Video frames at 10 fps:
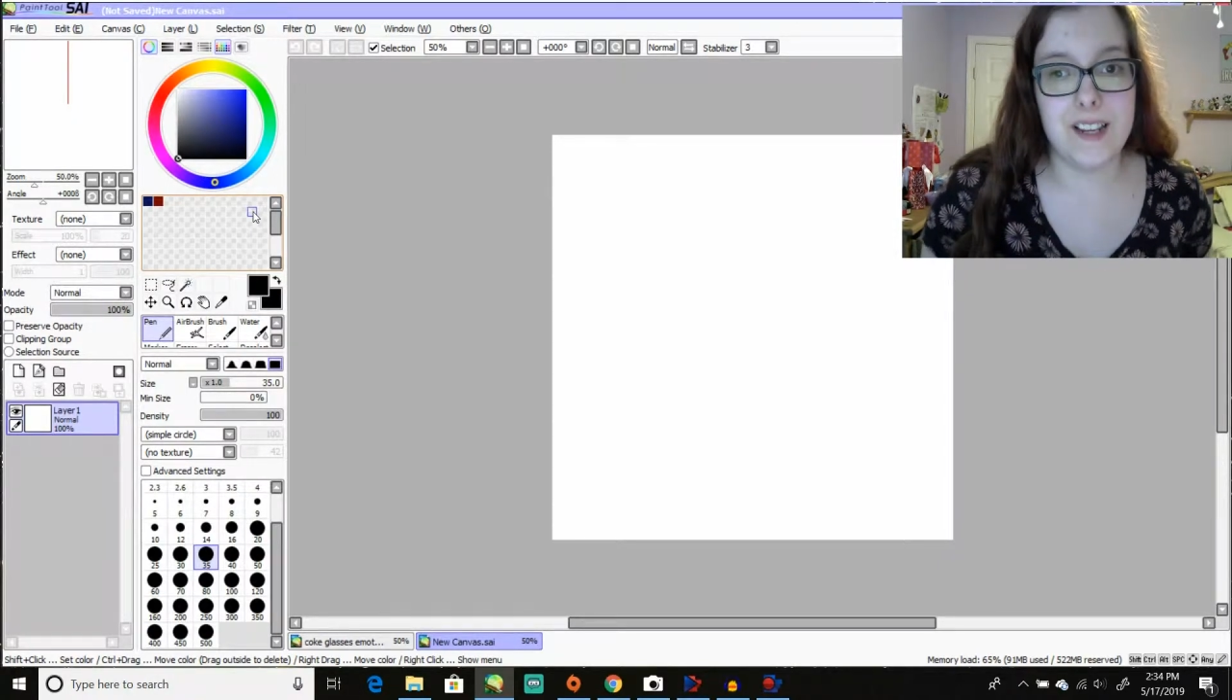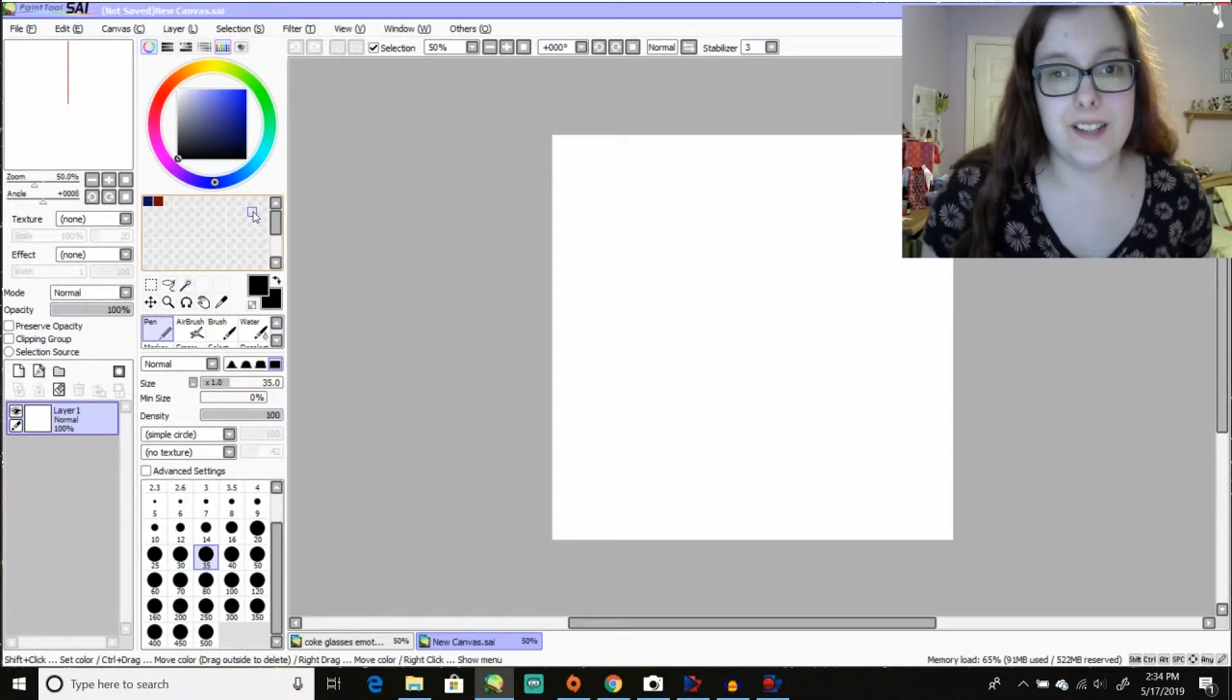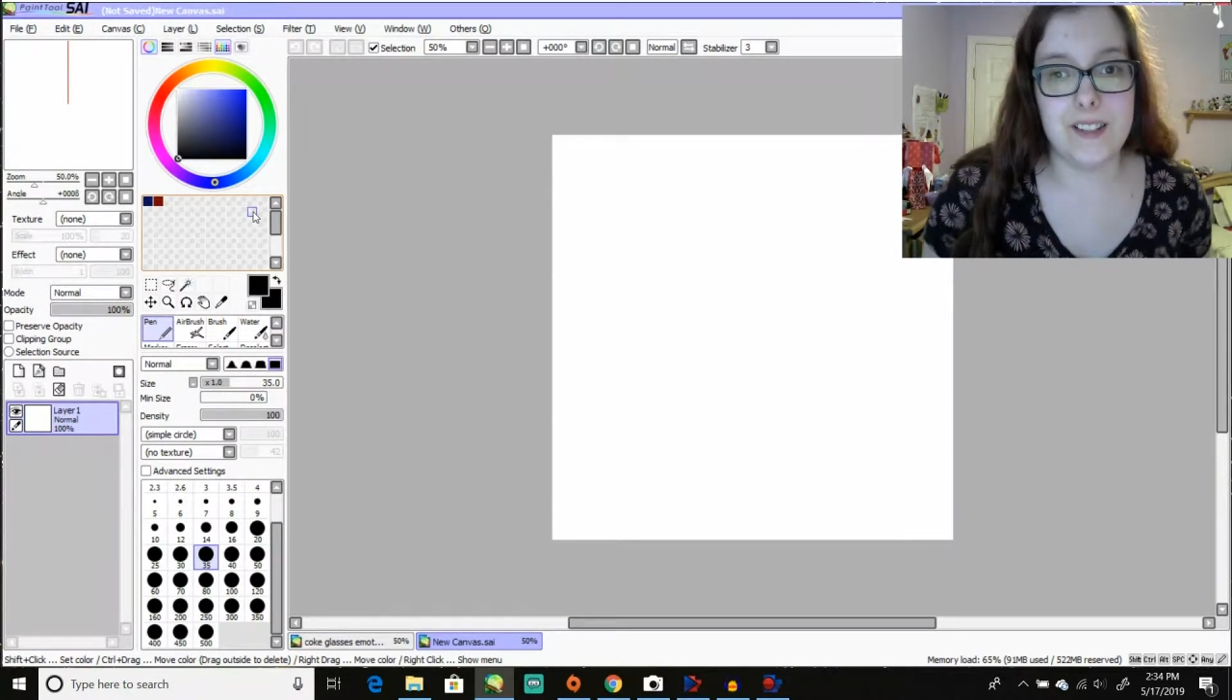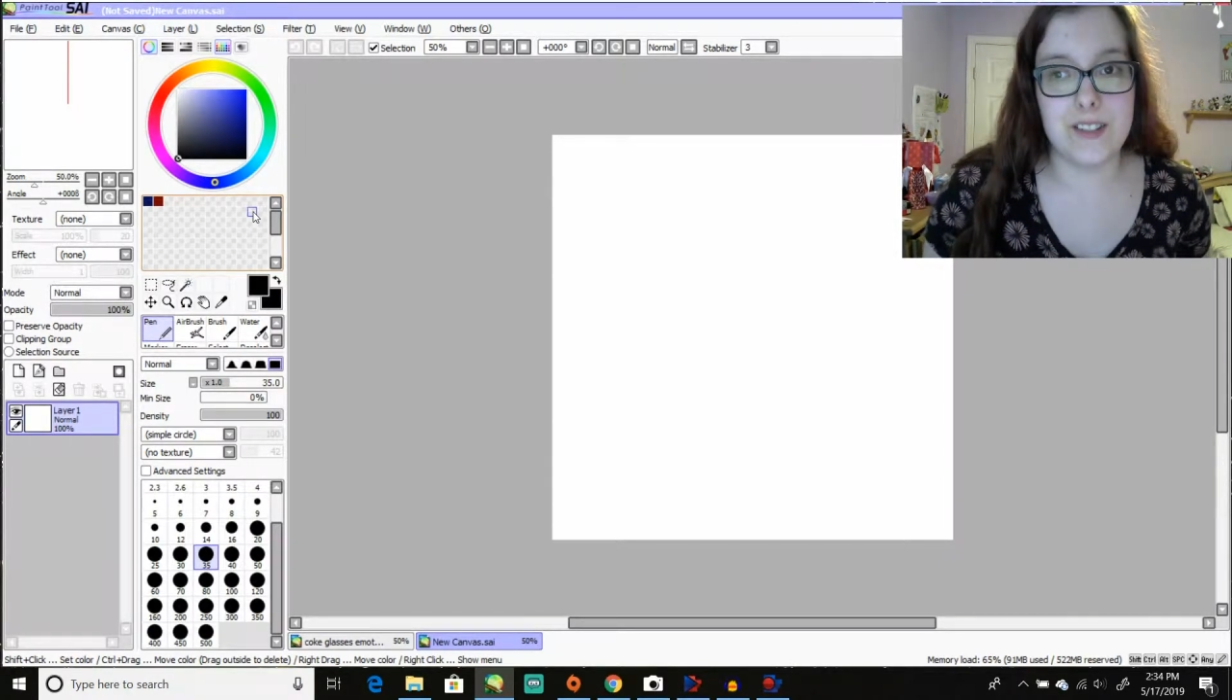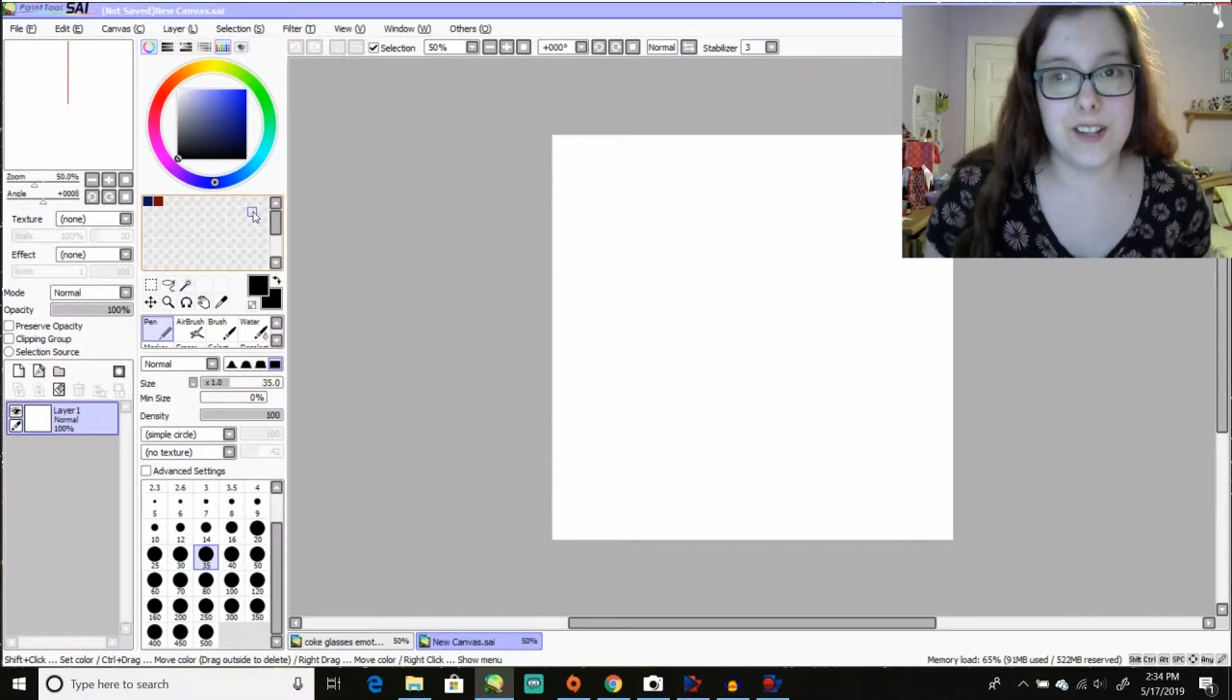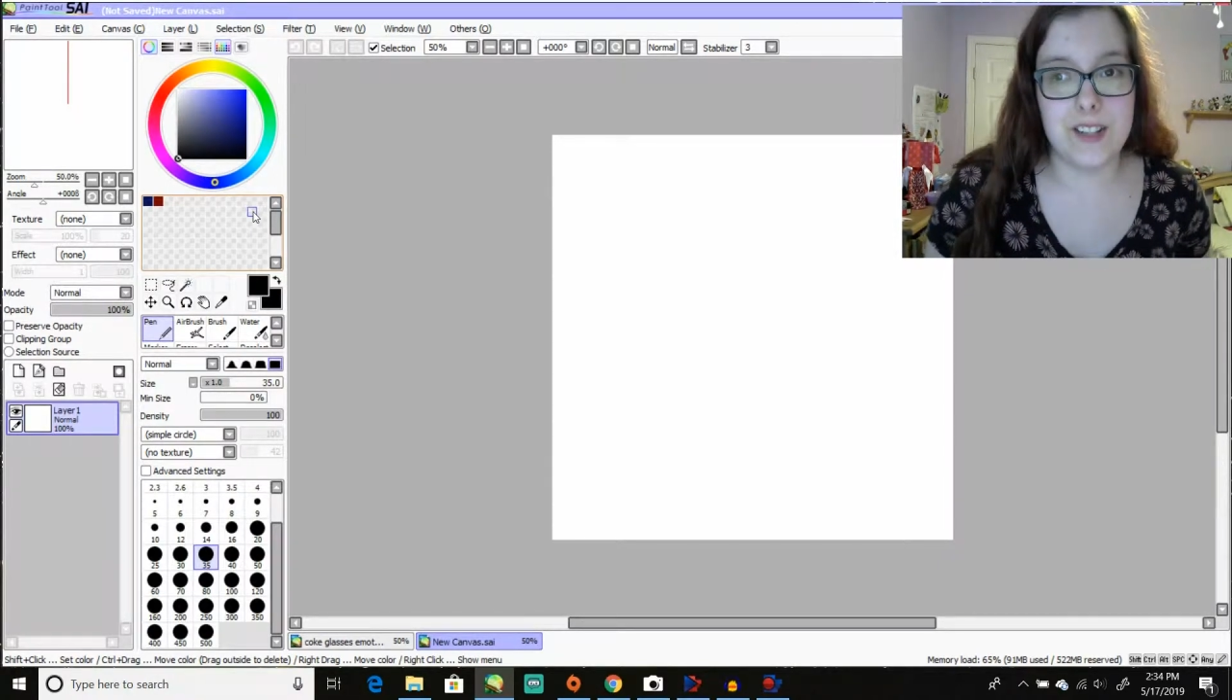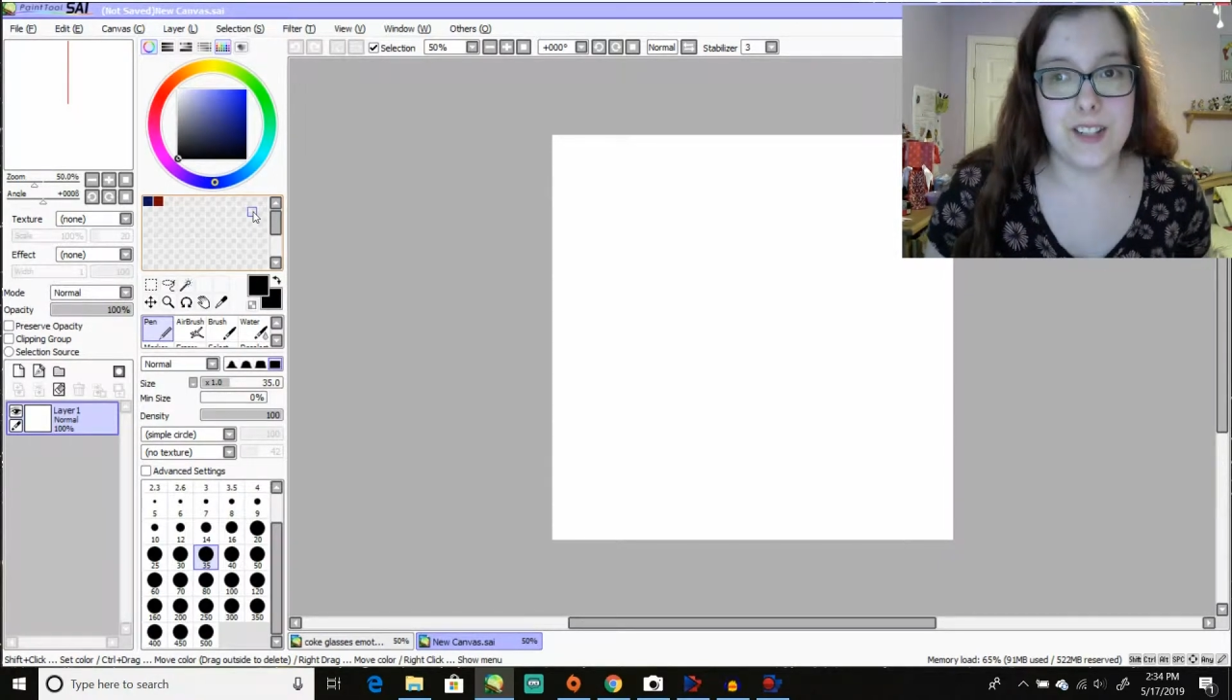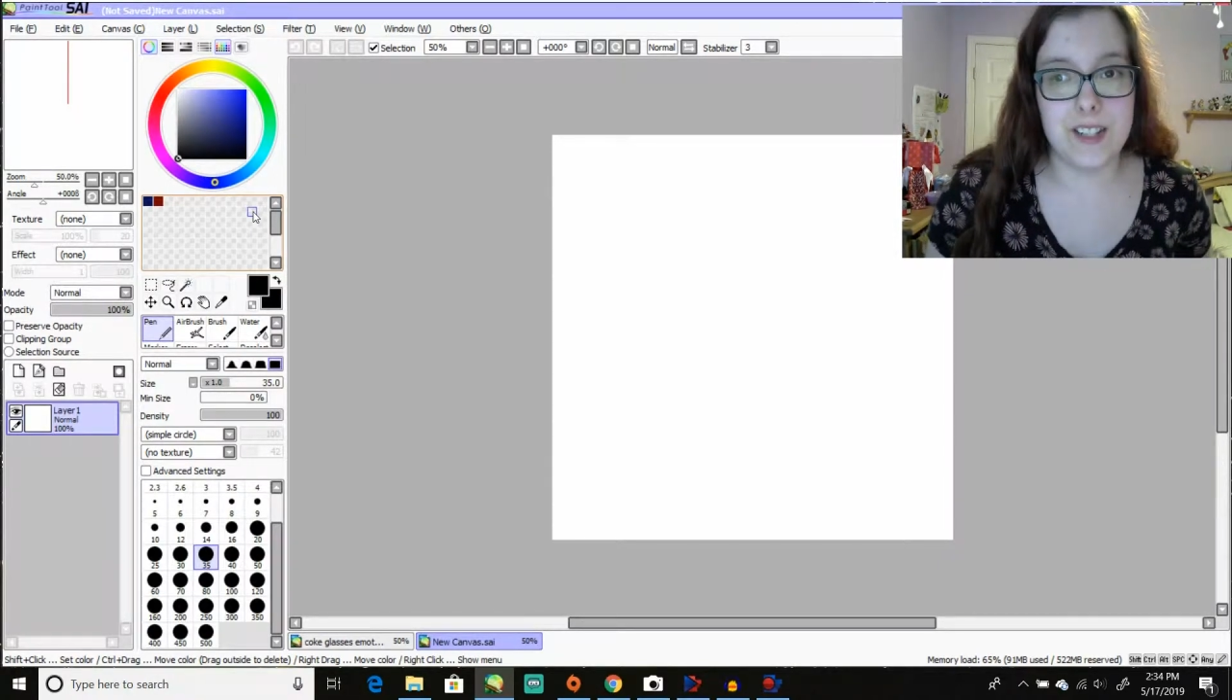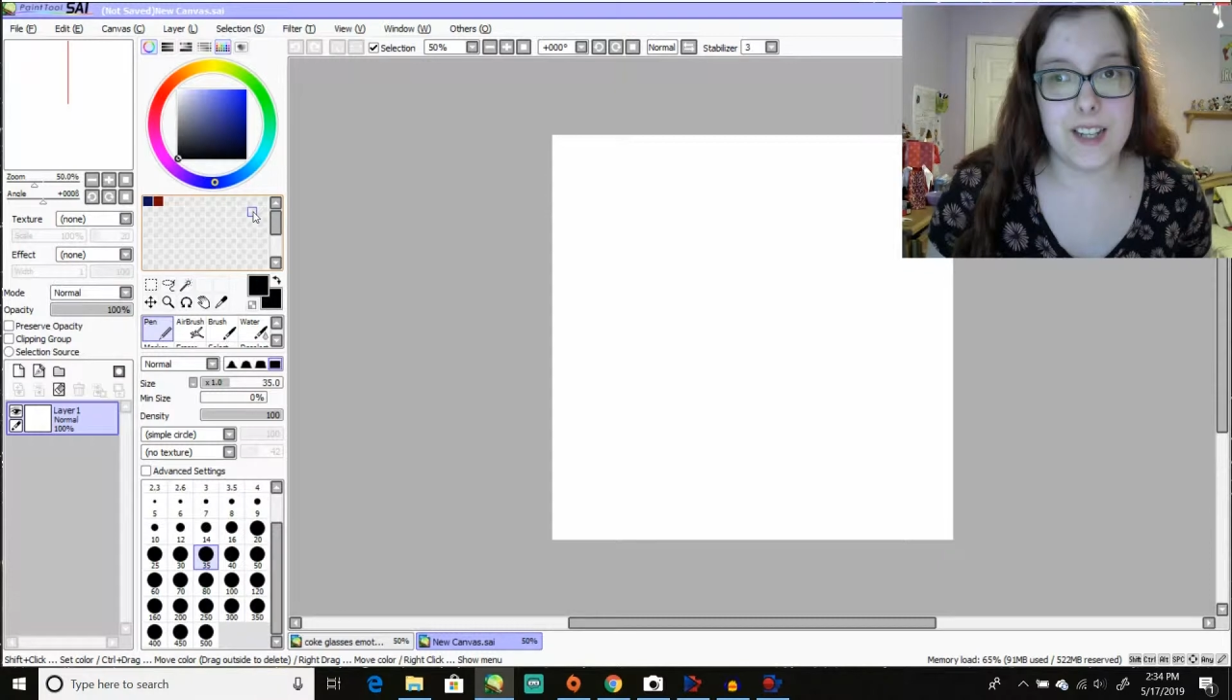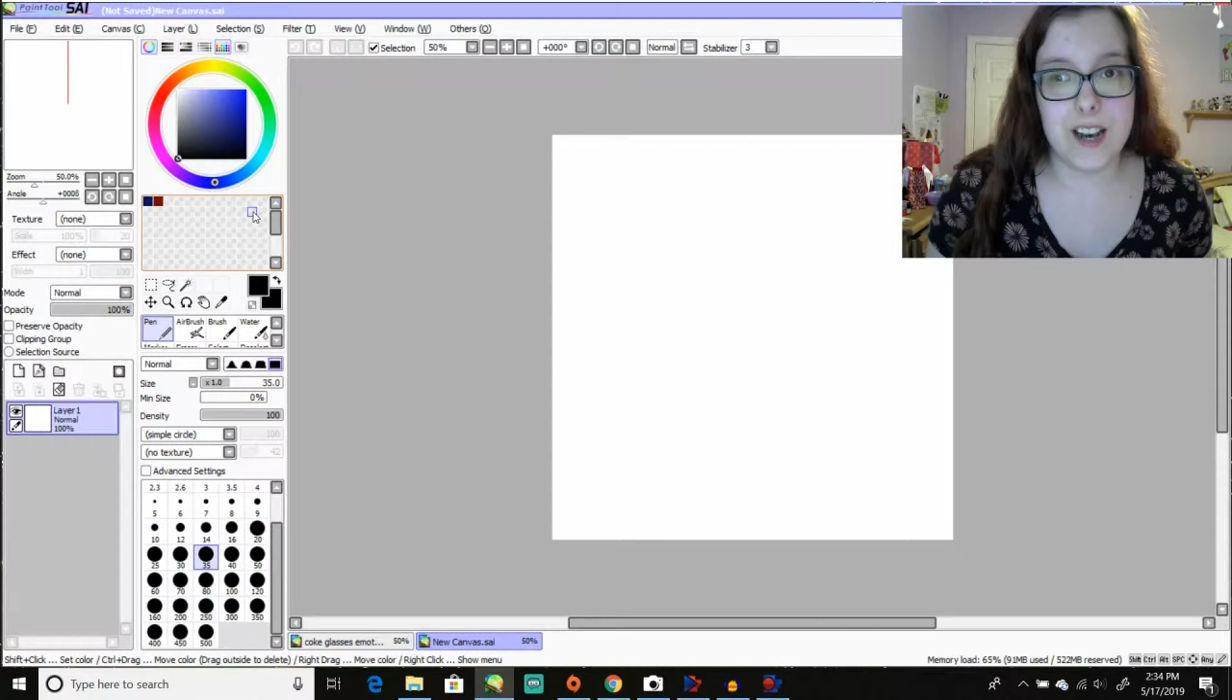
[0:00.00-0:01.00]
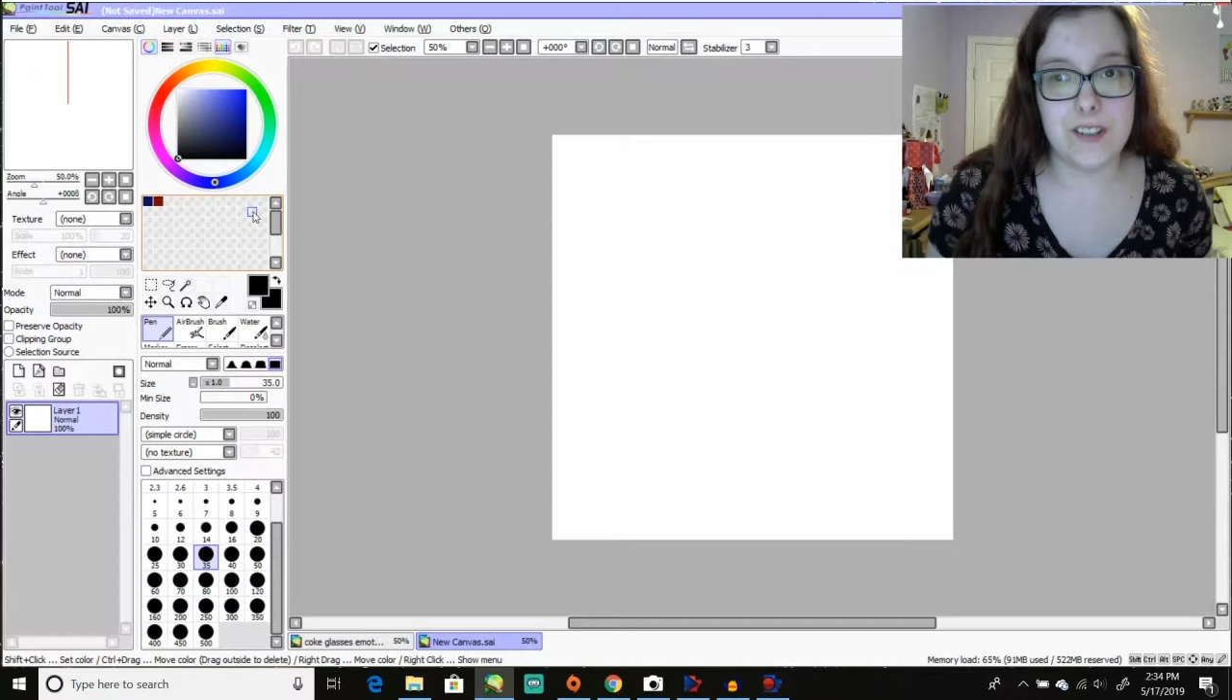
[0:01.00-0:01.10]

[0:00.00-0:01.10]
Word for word: So let's see how